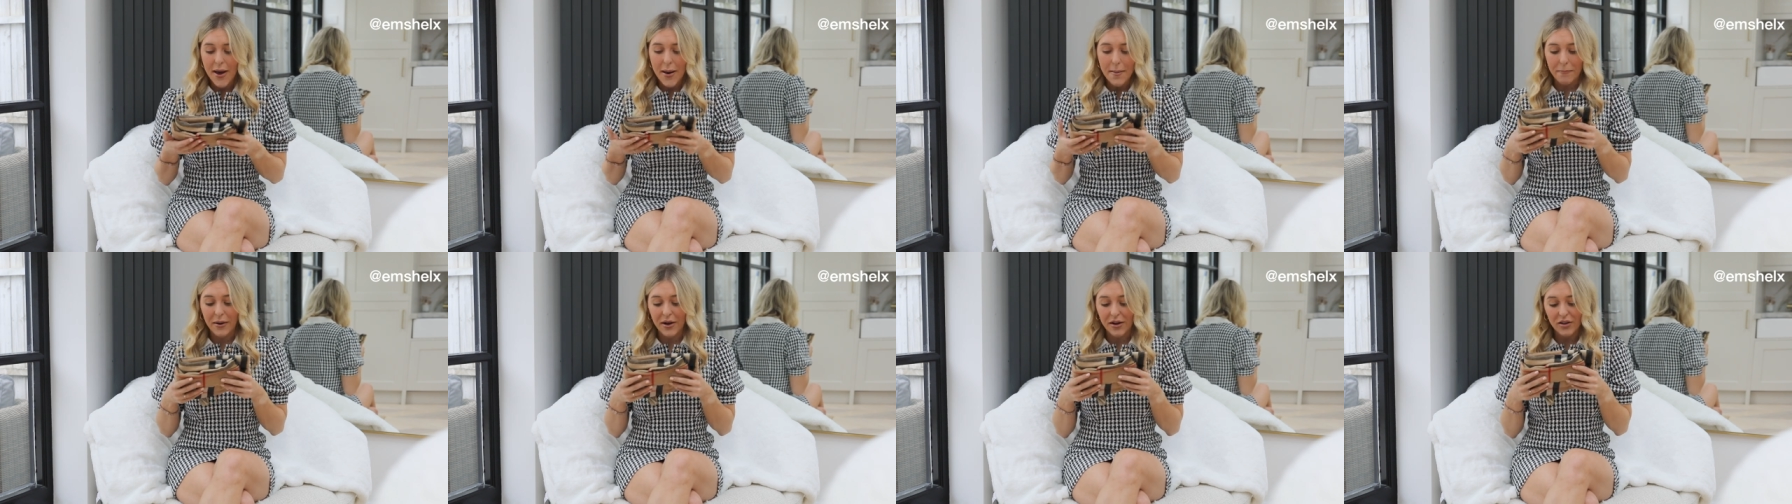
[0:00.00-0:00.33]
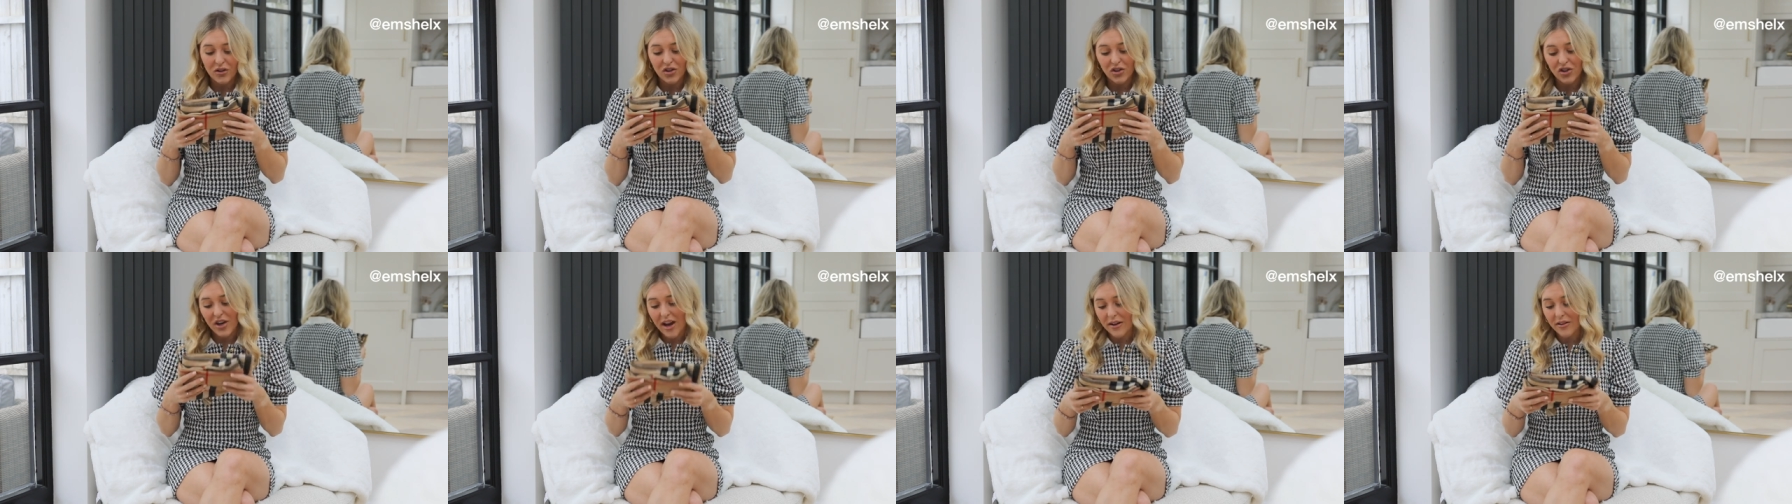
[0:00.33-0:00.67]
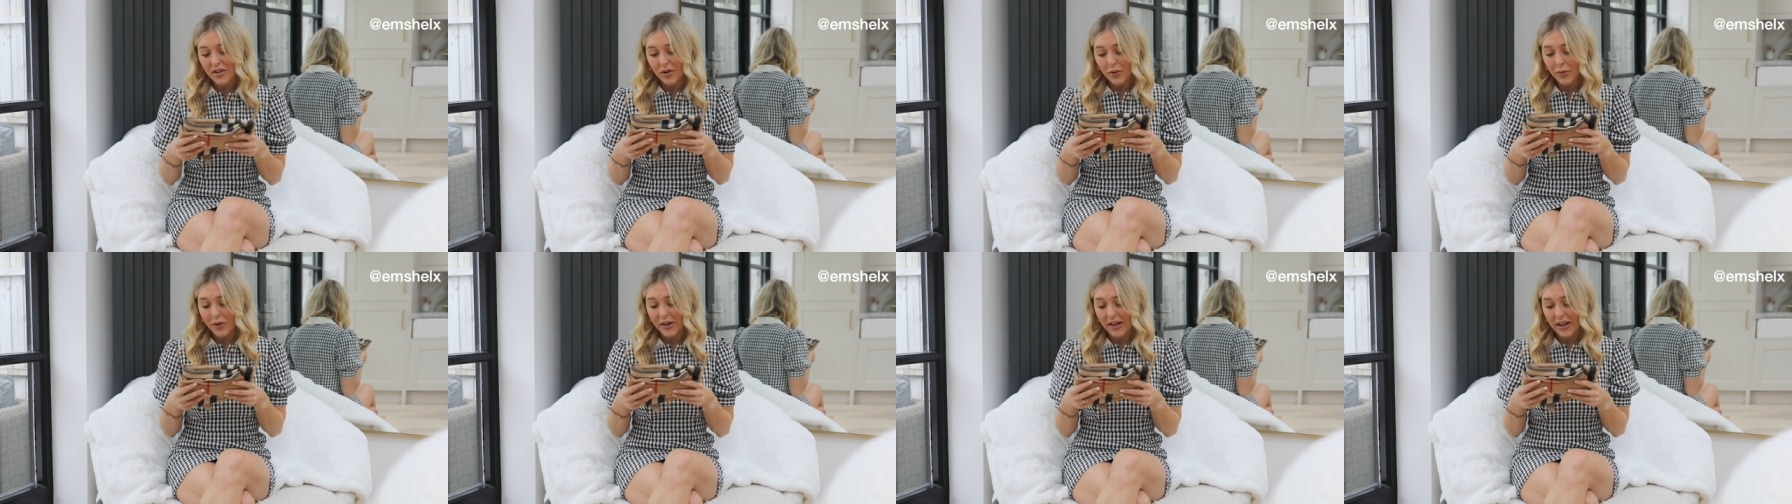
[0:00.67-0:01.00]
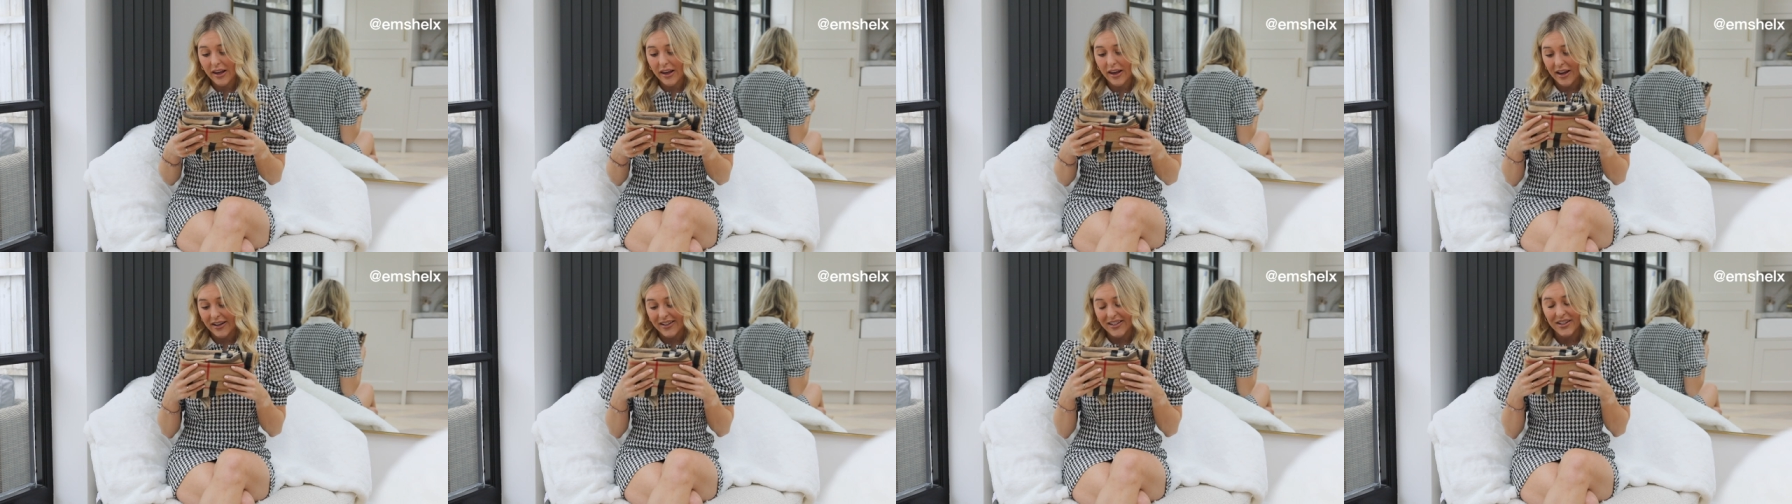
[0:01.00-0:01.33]
But
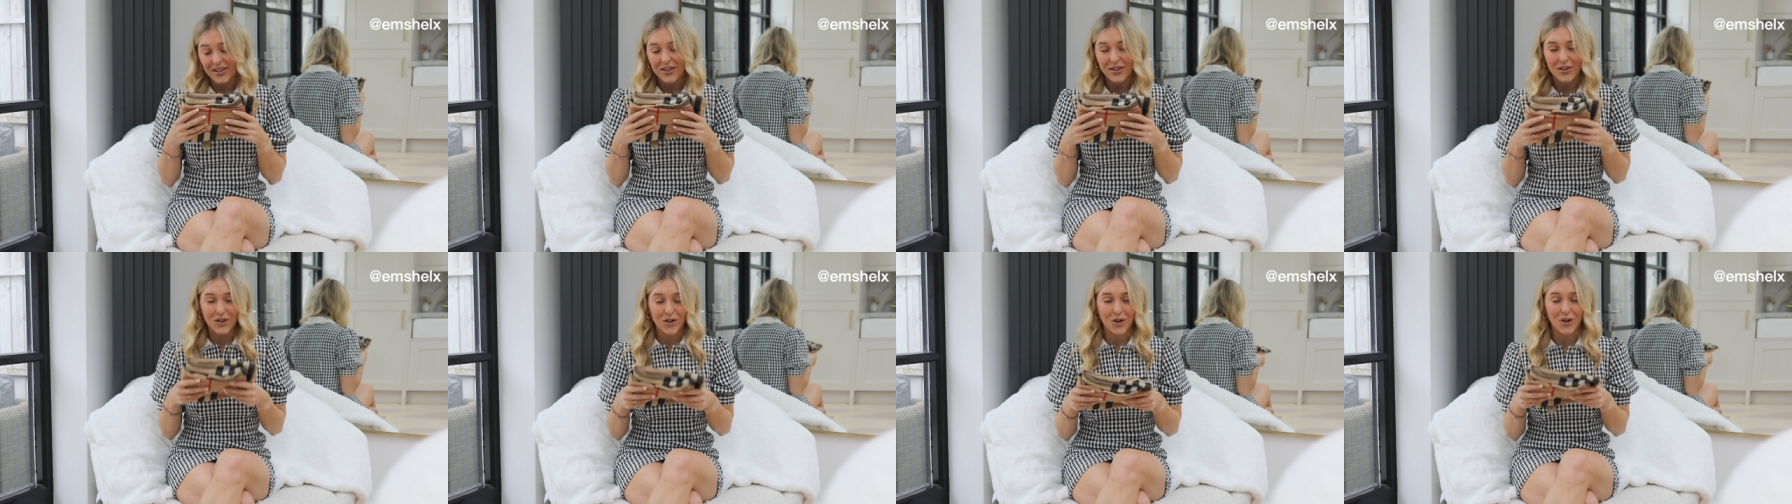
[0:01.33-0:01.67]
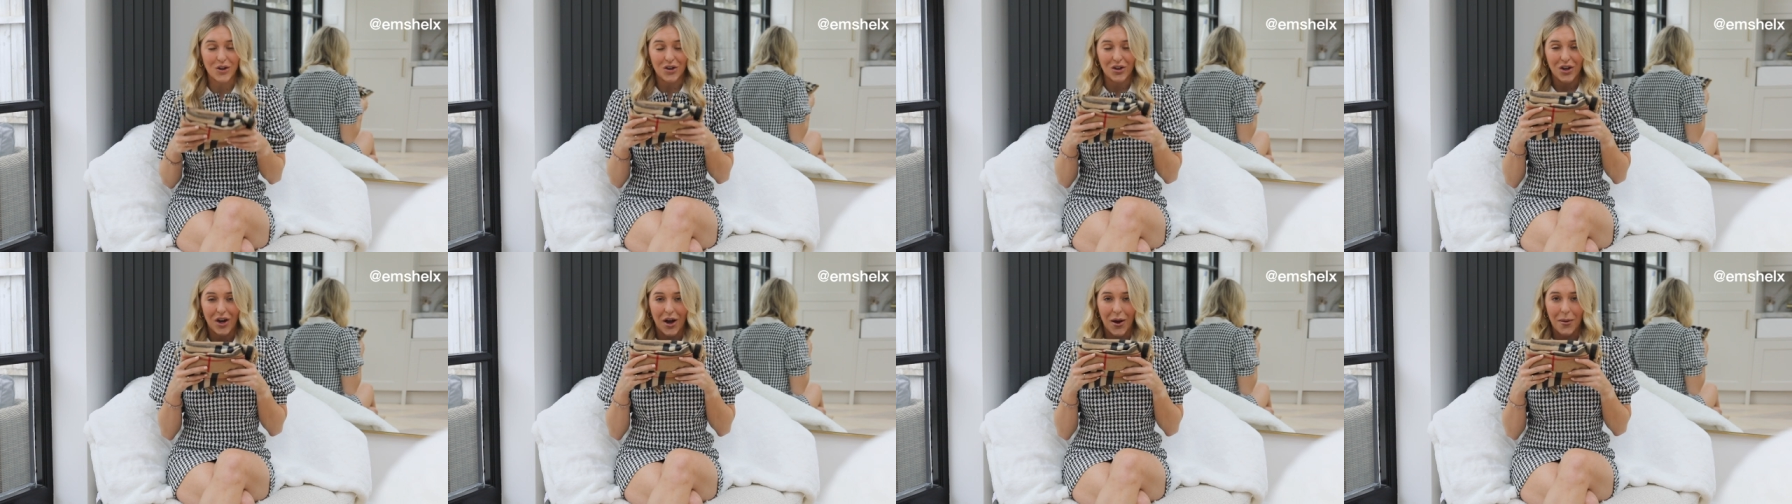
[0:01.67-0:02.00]
genuinely, it is such